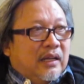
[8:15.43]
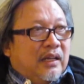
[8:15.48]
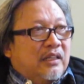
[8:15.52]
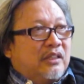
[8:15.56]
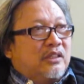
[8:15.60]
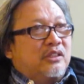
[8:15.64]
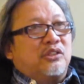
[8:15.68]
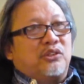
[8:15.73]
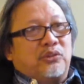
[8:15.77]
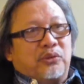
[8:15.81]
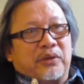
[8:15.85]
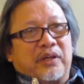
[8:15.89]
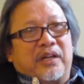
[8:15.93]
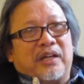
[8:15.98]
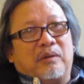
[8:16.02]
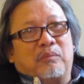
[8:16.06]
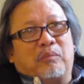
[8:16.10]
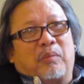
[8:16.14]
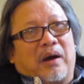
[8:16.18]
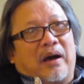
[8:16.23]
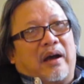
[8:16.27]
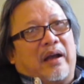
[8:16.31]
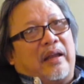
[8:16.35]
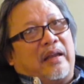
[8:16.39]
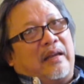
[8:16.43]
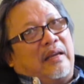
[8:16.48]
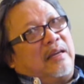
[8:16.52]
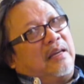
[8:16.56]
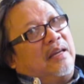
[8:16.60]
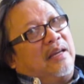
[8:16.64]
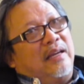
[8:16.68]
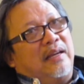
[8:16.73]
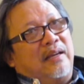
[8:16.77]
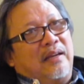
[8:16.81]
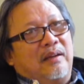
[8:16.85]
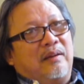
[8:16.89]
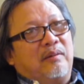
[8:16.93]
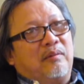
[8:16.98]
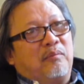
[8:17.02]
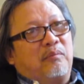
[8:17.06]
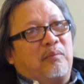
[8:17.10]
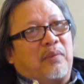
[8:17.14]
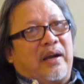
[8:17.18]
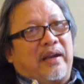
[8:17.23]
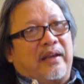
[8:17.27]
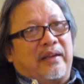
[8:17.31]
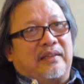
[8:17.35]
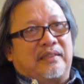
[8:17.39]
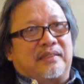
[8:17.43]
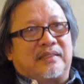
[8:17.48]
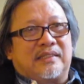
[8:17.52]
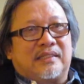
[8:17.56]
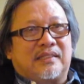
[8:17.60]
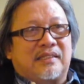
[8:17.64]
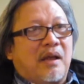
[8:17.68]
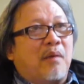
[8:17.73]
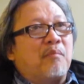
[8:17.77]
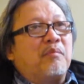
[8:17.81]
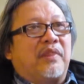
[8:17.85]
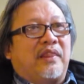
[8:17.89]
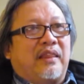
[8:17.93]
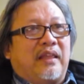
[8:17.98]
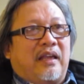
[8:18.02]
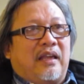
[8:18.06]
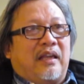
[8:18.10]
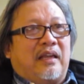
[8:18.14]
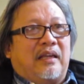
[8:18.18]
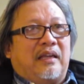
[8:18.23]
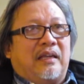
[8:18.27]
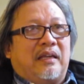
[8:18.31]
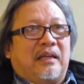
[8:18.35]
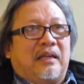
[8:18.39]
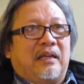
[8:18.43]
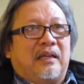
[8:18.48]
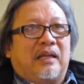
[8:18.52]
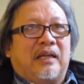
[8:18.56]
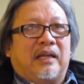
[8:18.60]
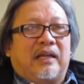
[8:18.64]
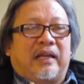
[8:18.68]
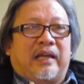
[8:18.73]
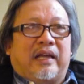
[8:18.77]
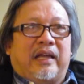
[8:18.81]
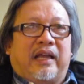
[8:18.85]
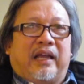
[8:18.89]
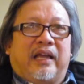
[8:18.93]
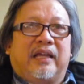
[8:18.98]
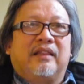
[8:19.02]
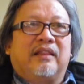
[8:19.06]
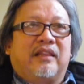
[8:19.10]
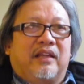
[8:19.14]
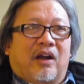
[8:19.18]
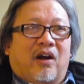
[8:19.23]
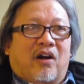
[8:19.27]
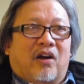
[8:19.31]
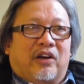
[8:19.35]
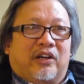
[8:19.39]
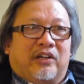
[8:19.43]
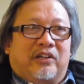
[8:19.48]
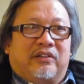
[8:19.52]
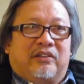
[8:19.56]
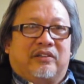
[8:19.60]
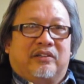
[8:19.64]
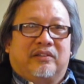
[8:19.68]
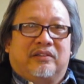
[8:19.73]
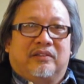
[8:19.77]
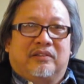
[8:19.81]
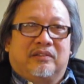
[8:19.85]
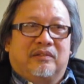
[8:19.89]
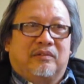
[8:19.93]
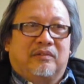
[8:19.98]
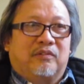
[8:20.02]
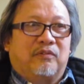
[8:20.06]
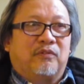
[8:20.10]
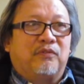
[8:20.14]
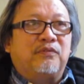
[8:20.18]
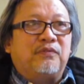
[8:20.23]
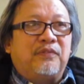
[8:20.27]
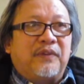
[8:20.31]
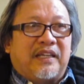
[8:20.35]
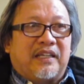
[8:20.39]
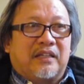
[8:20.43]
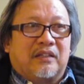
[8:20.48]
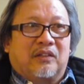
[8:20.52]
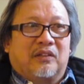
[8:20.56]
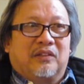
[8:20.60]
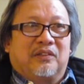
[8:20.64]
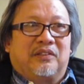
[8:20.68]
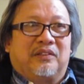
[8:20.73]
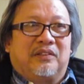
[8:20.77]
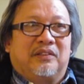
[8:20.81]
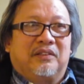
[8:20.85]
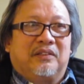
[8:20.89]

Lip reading: intrigued by something in the art field,